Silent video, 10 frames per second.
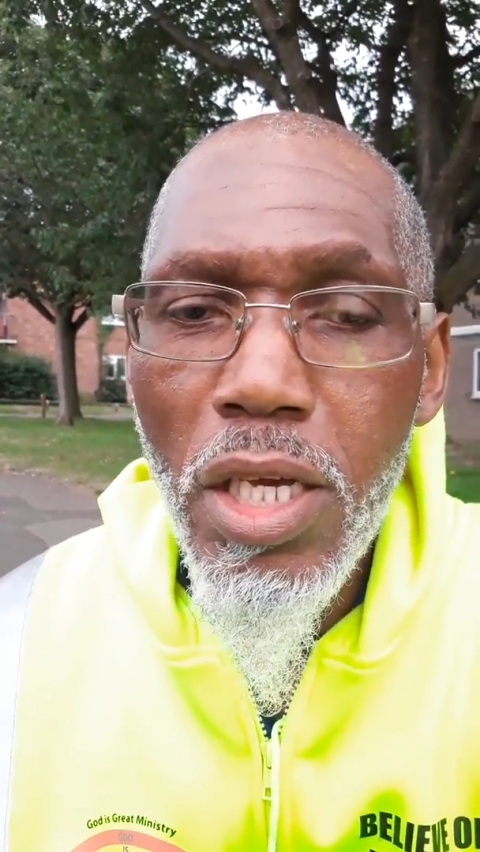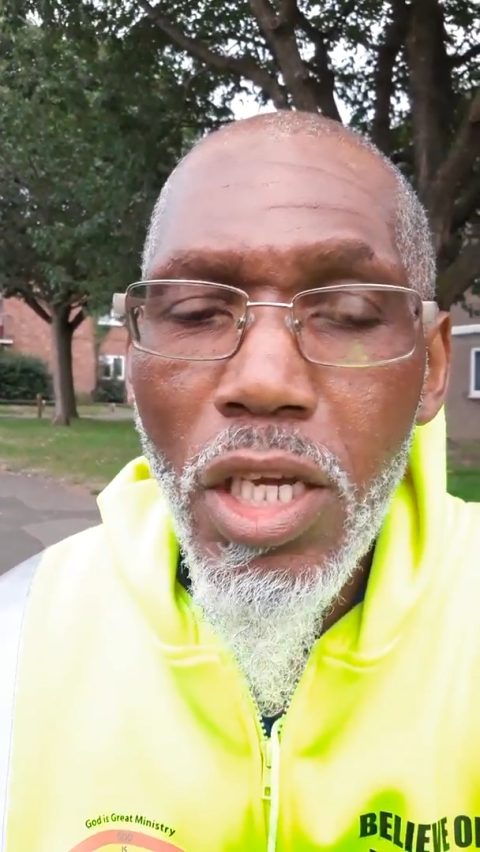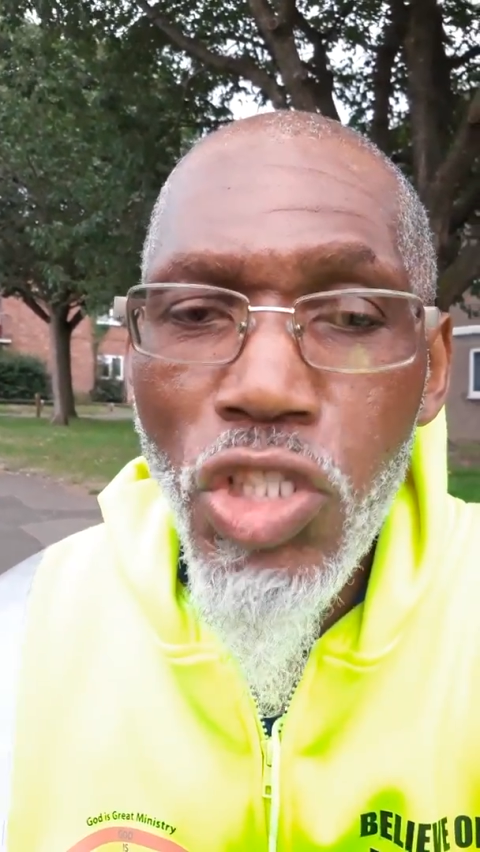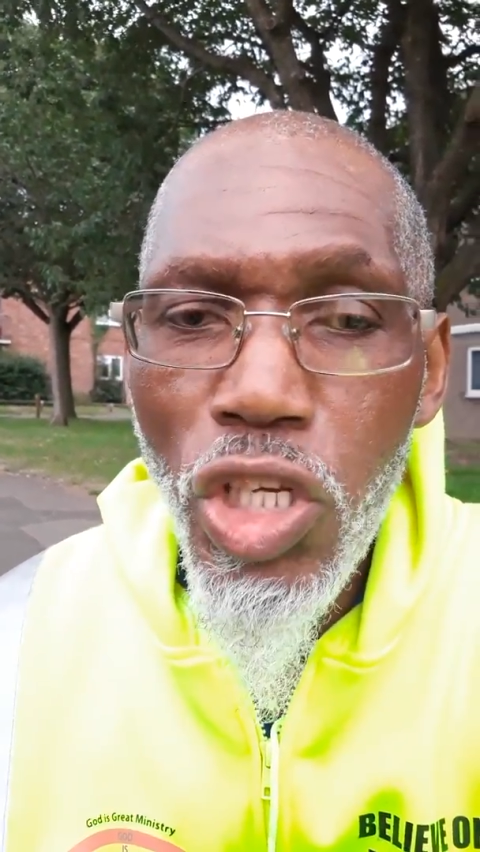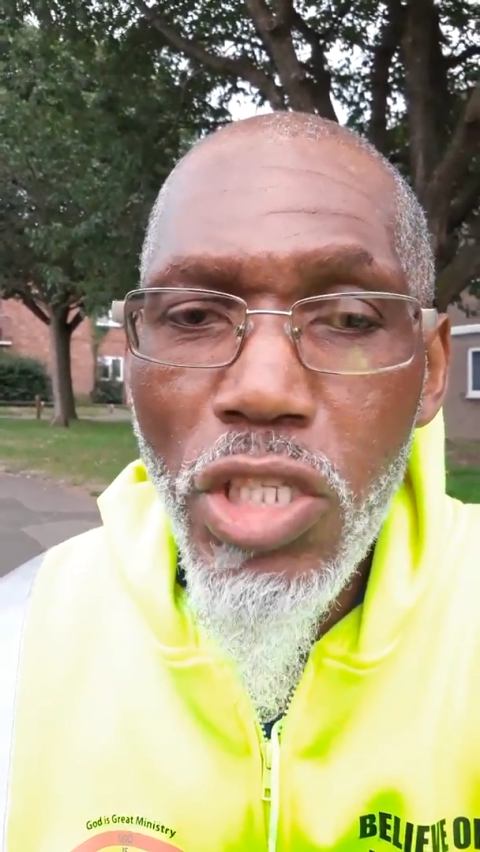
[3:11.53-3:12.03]

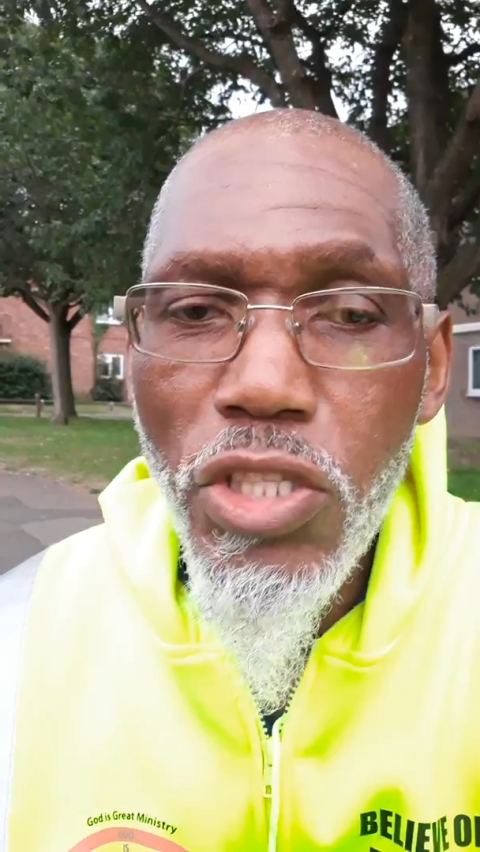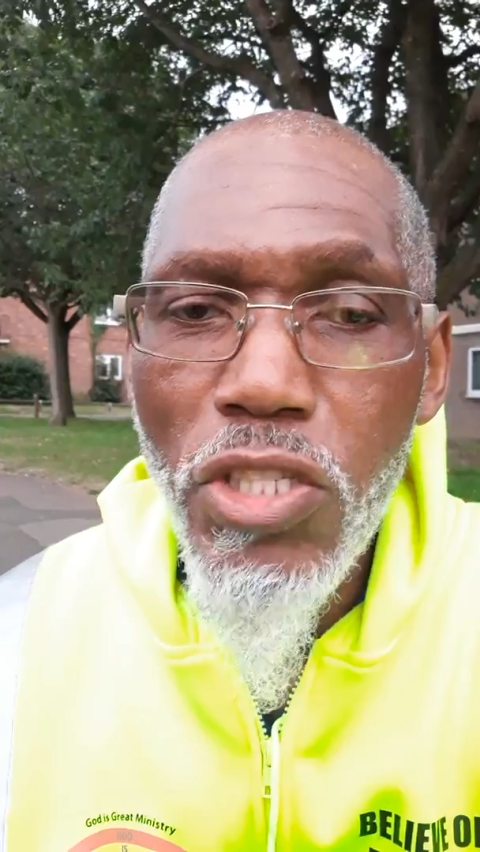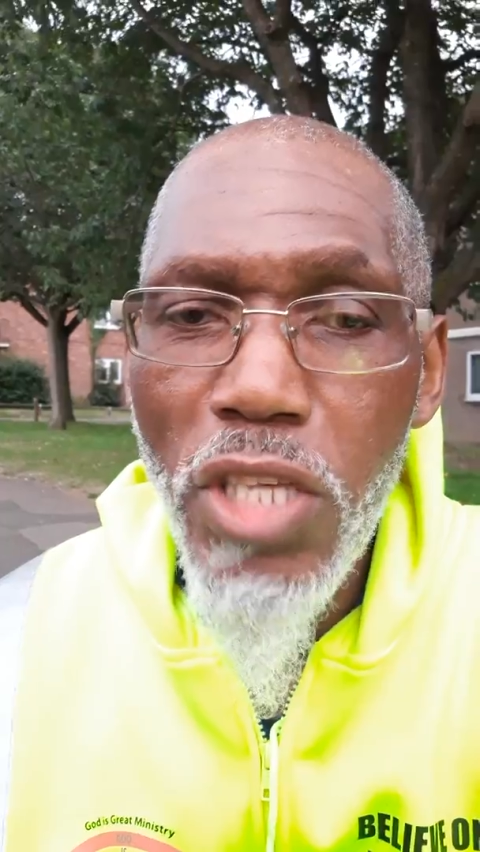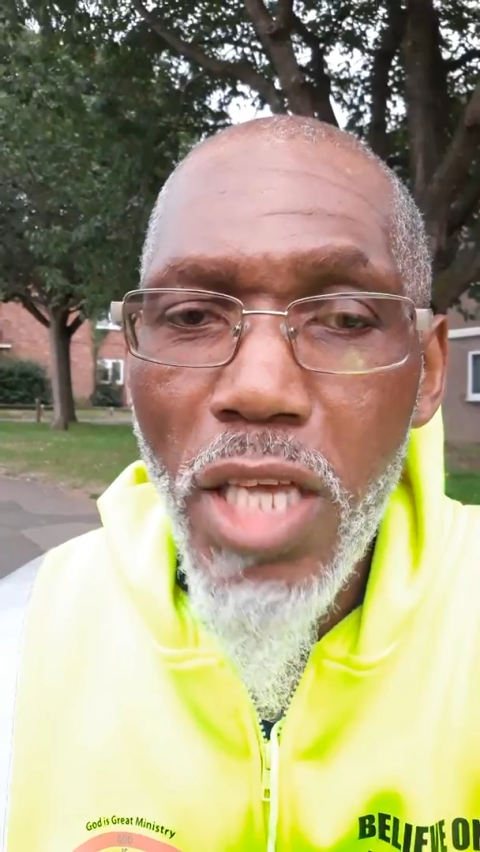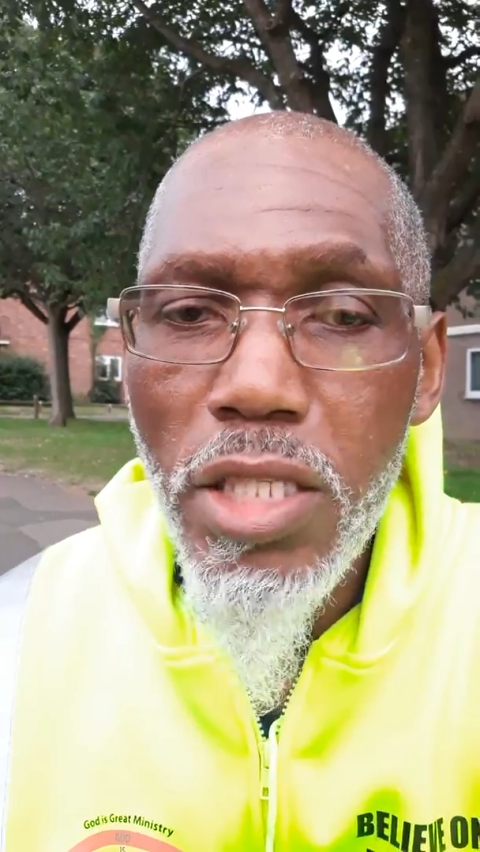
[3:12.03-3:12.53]
Jesus
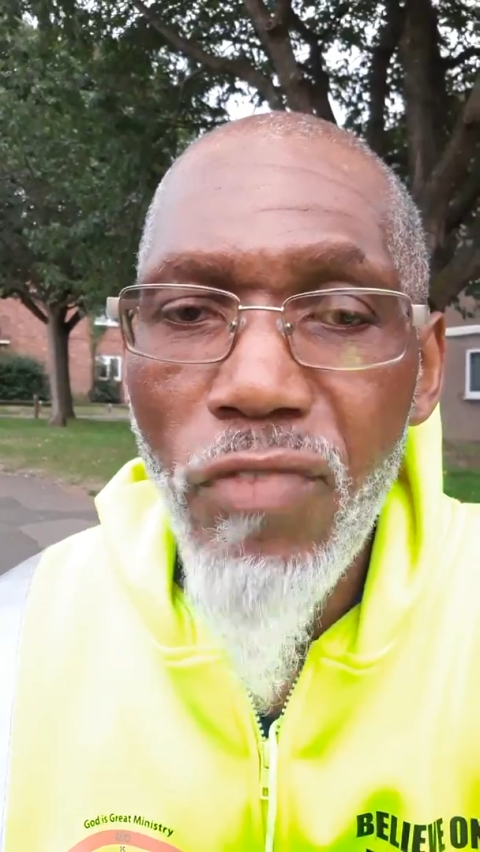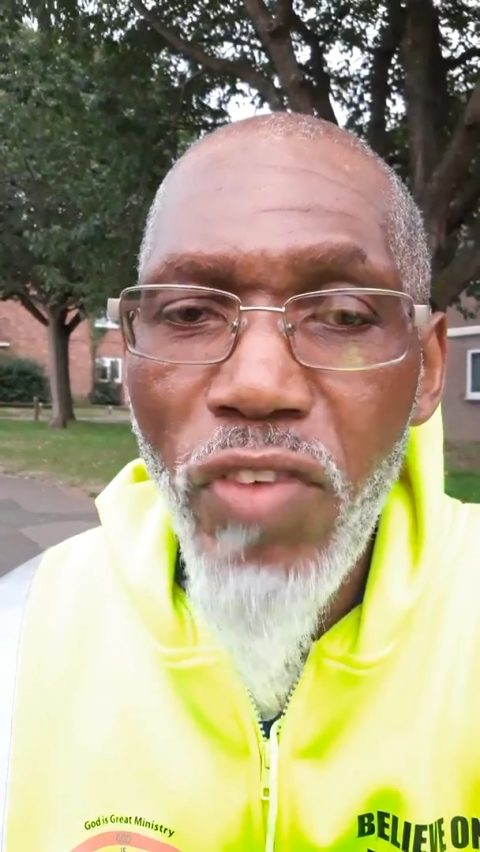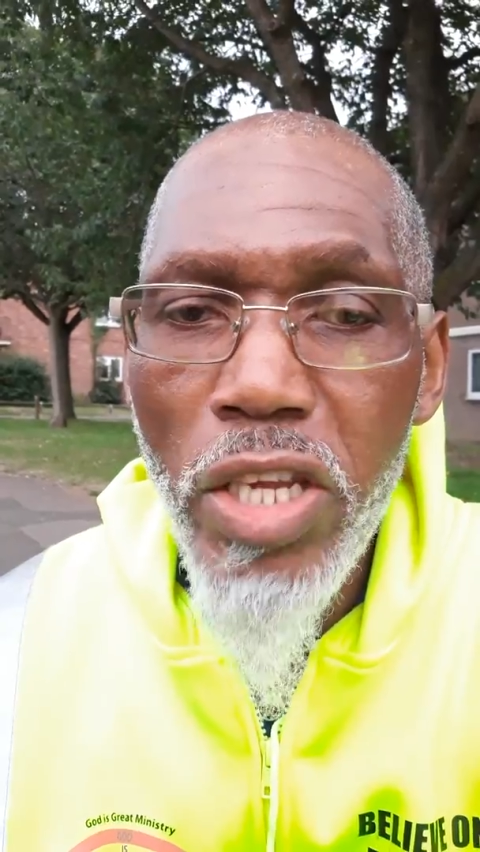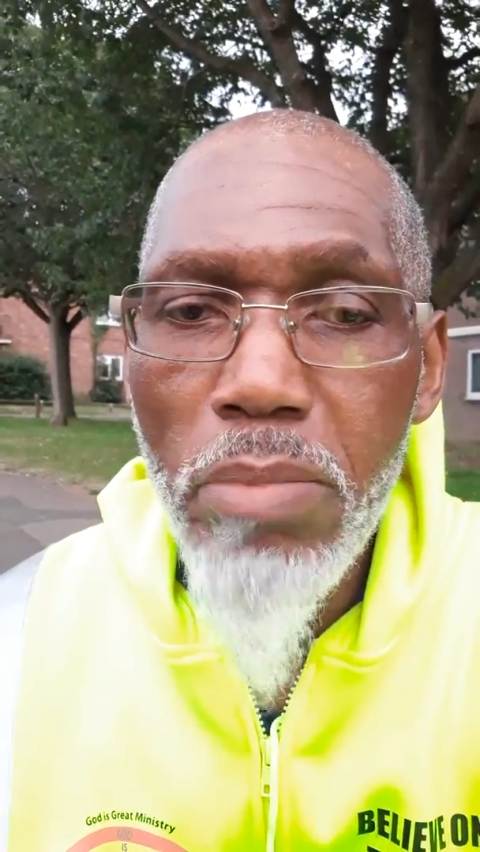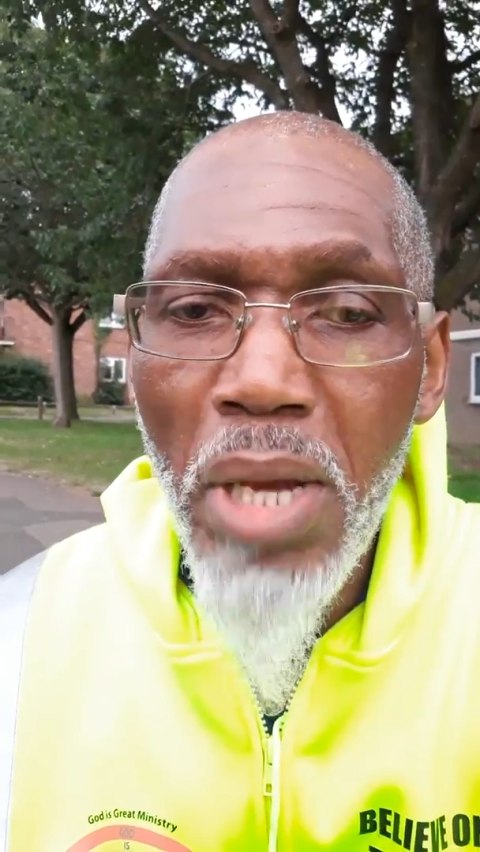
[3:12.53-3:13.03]
says, If
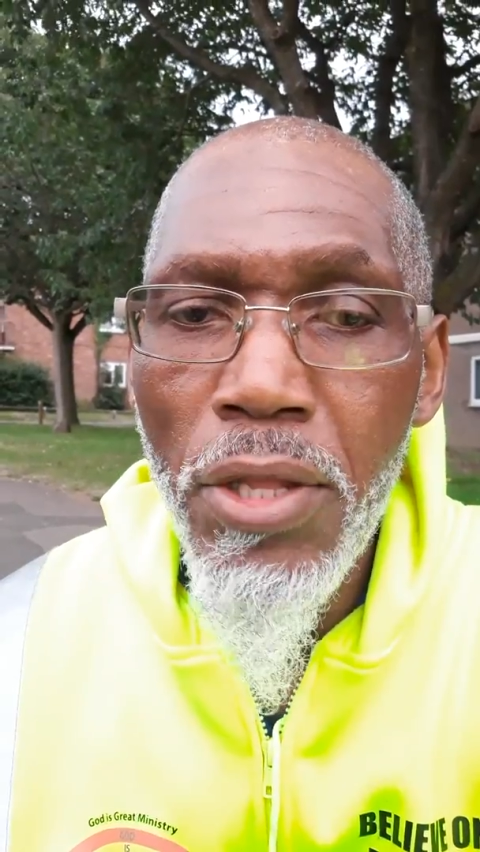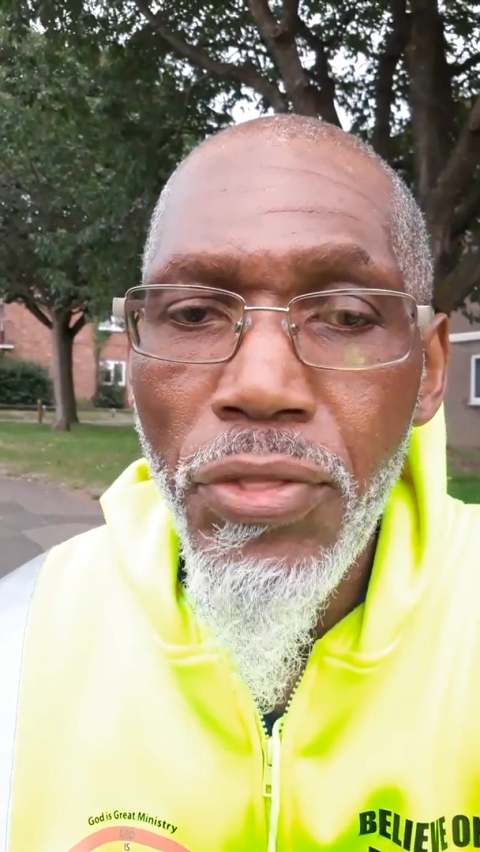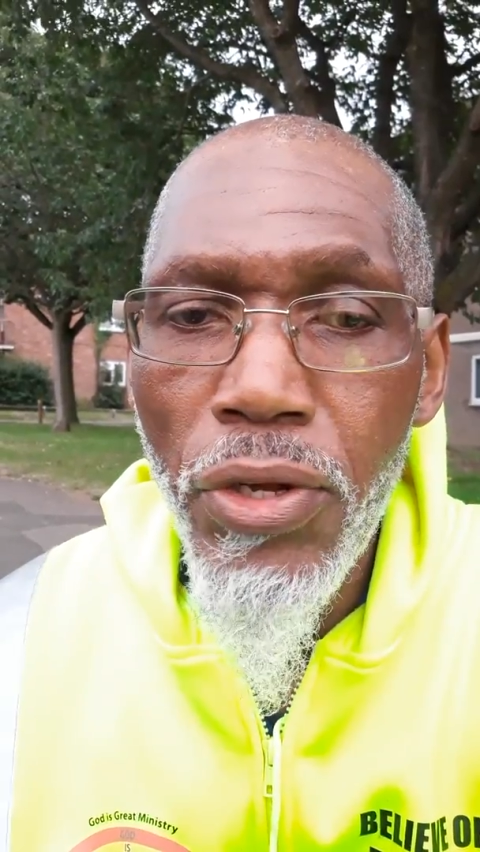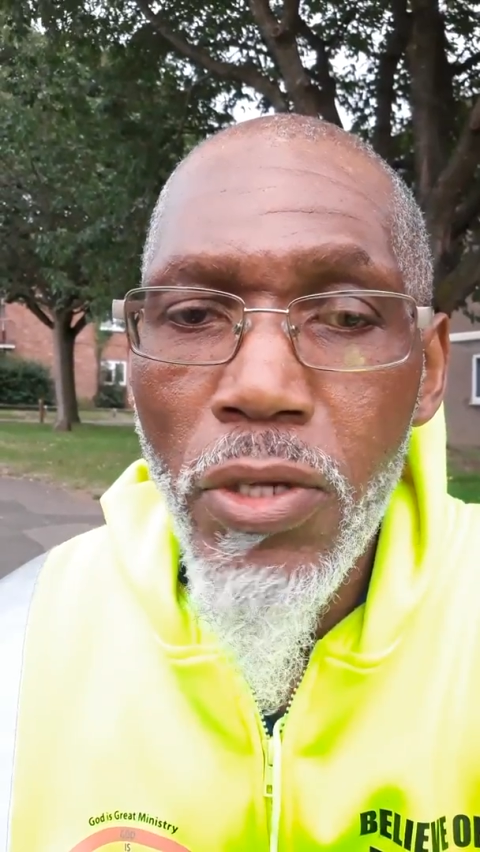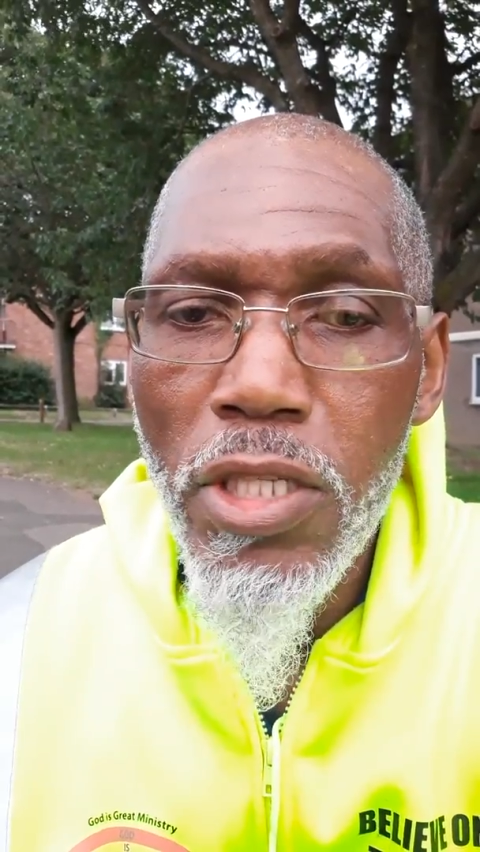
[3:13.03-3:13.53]
any man
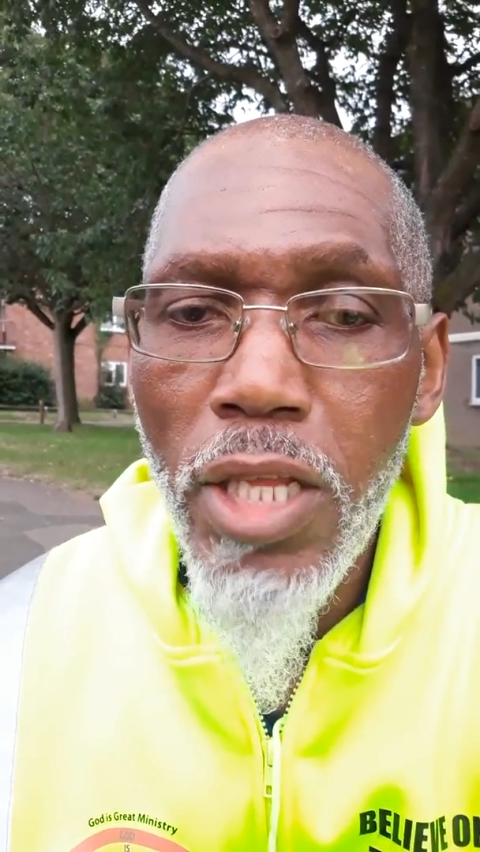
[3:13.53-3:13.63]
thirst,